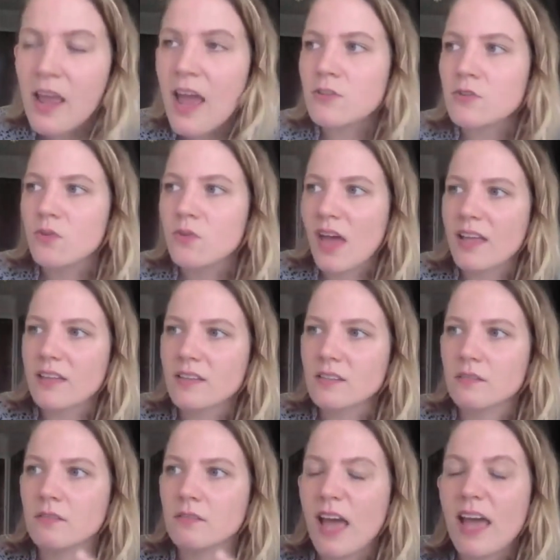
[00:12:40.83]
And so
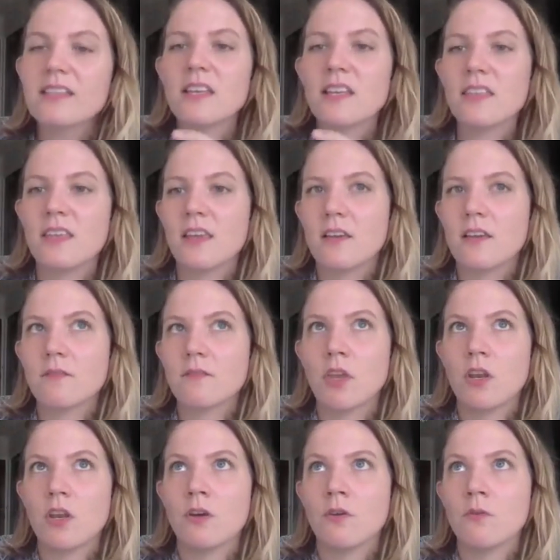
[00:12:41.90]
that's, that's, I think, you
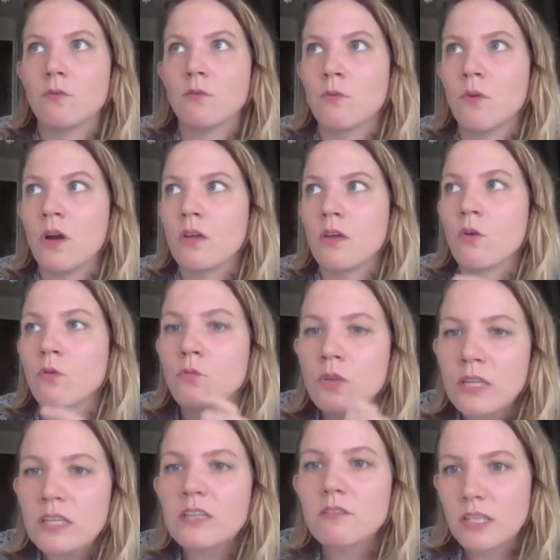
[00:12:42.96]
know, a
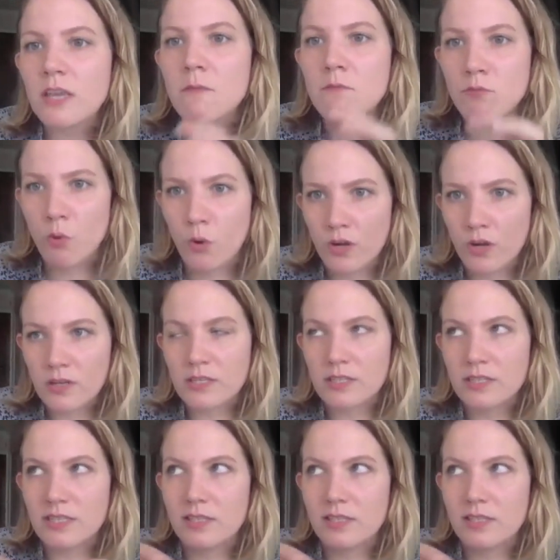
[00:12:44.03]
really, really important